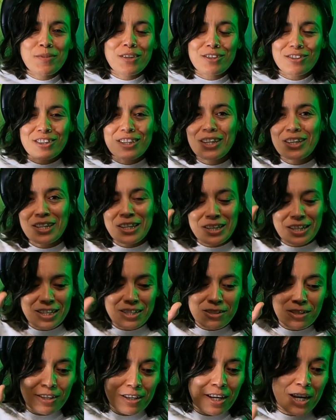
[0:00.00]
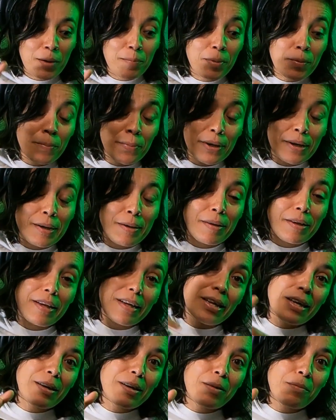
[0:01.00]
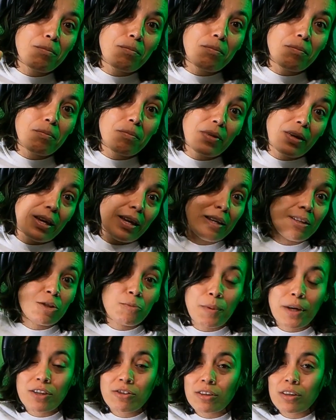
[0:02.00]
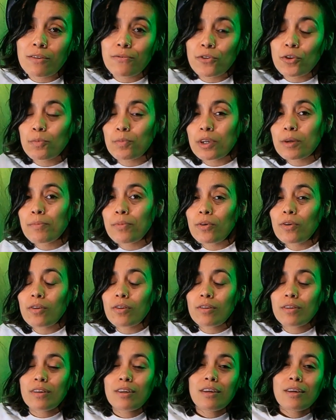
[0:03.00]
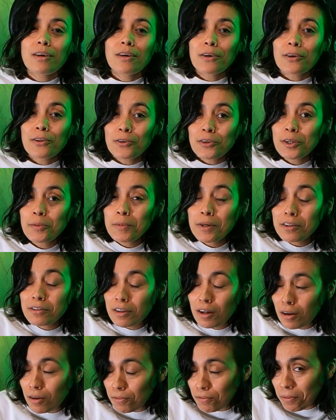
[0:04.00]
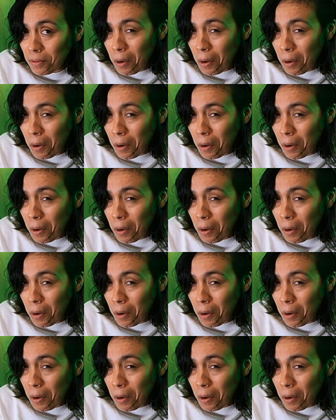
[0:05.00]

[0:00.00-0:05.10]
Just kidding, that didn't happen, but it's based on a few people, including myself.